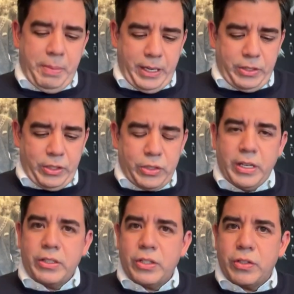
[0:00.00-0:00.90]
because it's
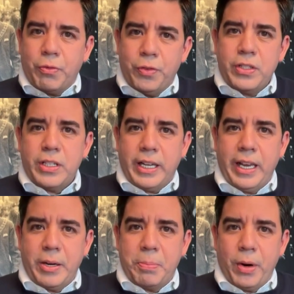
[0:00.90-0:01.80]
such a
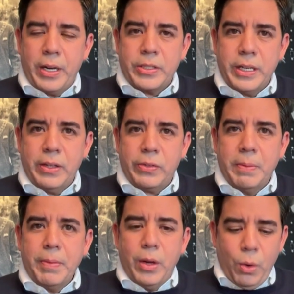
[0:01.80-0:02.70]
sophisticated
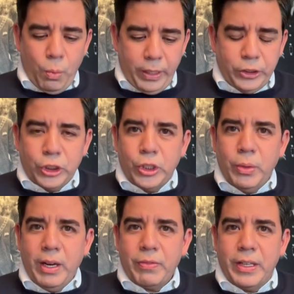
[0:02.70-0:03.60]
process? Once
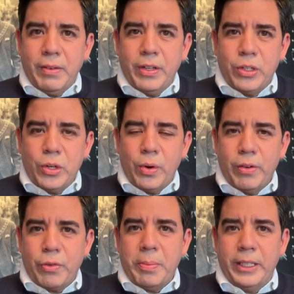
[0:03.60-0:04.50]
you have given your
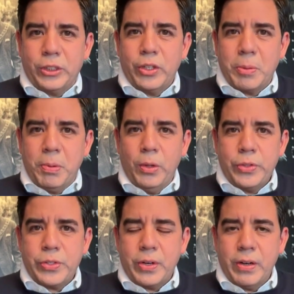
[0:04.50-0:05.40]
information to the
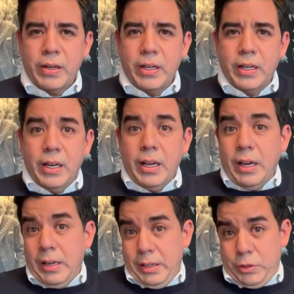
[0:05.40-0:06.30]
pollster
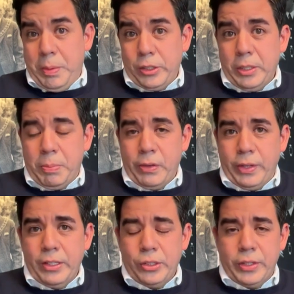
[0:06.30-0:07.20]
especially in
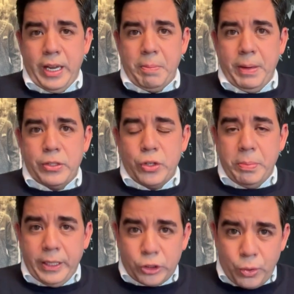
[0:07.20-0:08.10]
presidential campaigns,
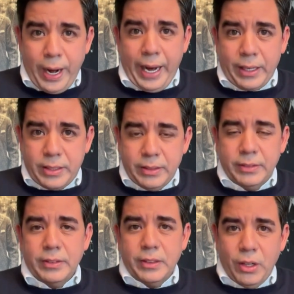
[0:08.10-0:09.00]
you're being tracked
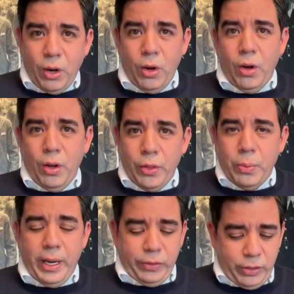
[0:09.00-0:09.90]
mm-hmm.
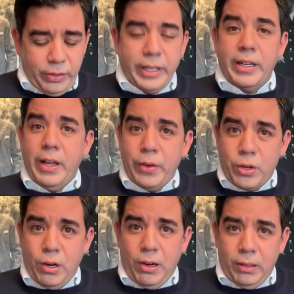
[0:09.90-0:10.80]
all the way. So you'll get
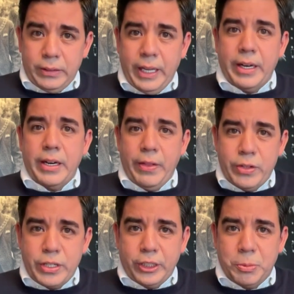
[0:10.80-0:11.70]
another call and
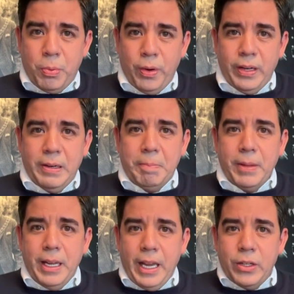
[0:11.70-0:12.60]
another touch point,
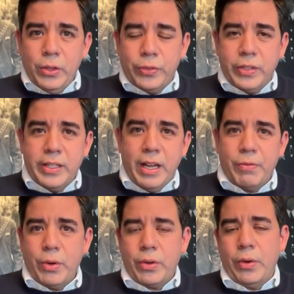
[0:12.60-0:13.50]
and you'll see
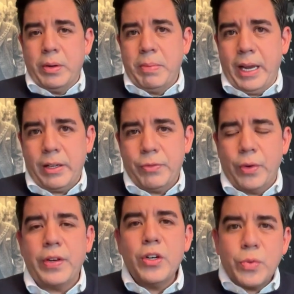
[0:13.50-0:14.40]
that voter going back and
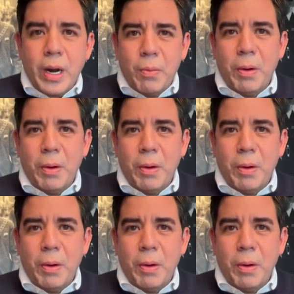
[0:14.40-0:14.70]
forth. Here's what